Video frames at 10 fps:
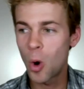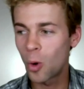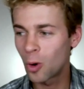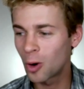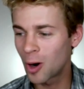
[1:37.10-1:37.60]

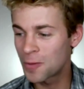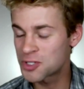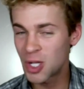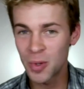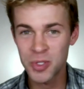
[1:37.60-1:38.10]
Or on The
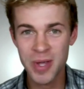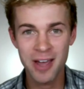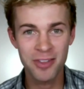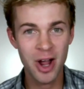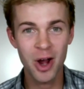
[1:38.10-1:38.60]
Soloist, we
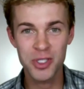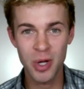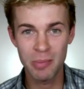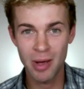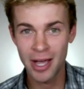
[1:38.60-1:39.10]
have the cars
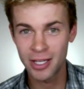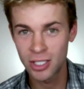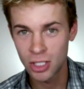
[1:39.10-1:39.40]
going by.